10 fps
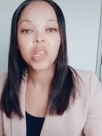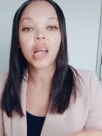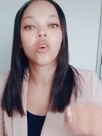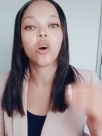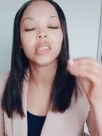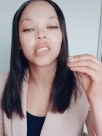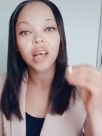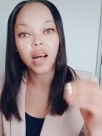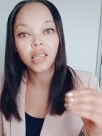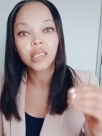that
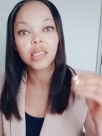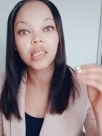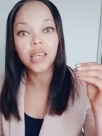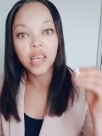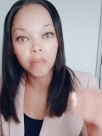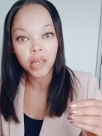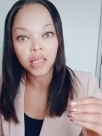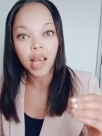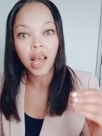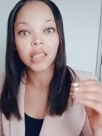consults
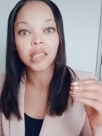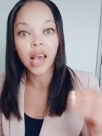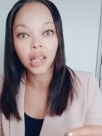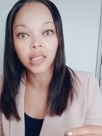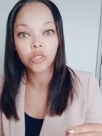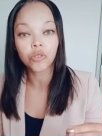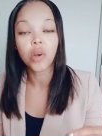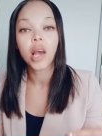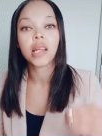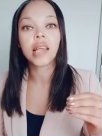demons and tells you
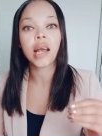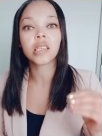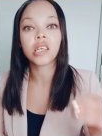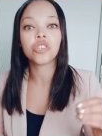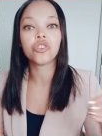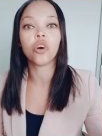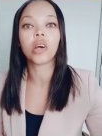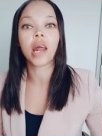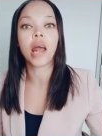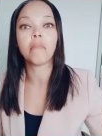that is your
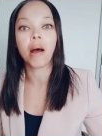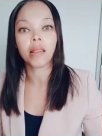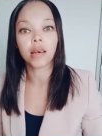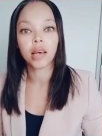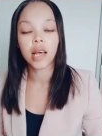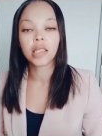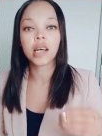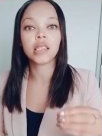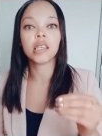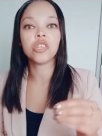grandmother,
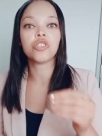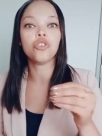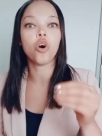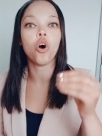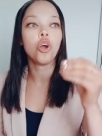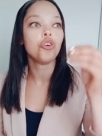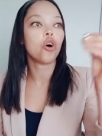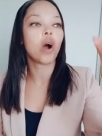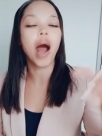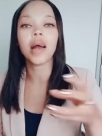this is your
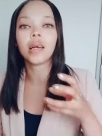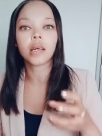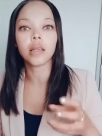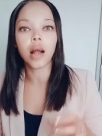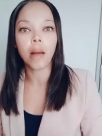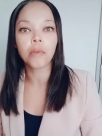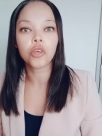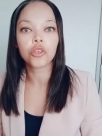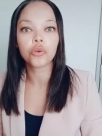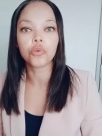your uncle coming
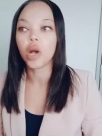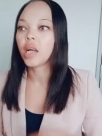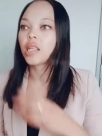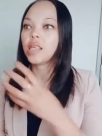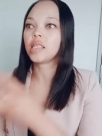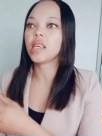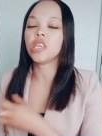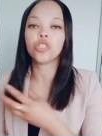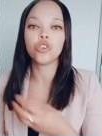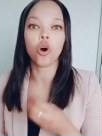through, this
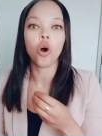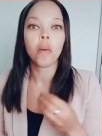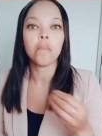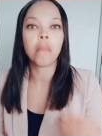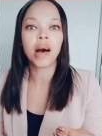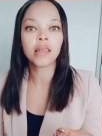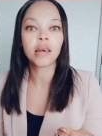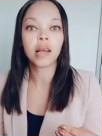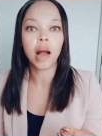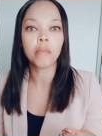is your
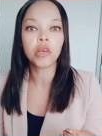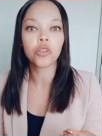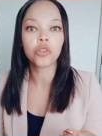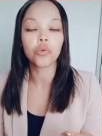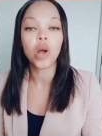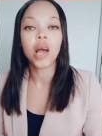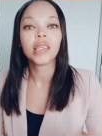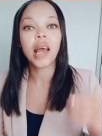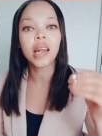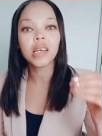mother coming through.
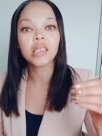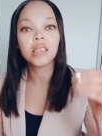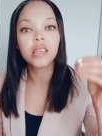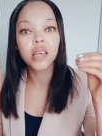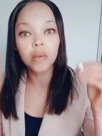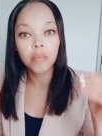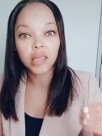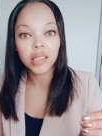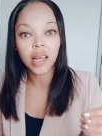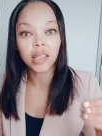That is
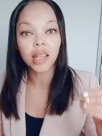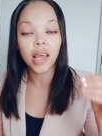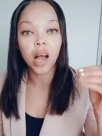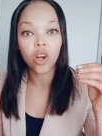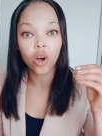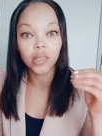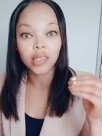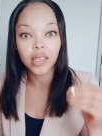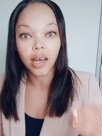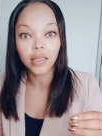demons that they are
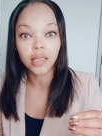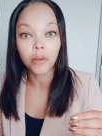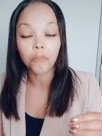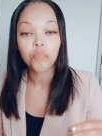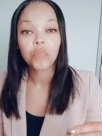consulting.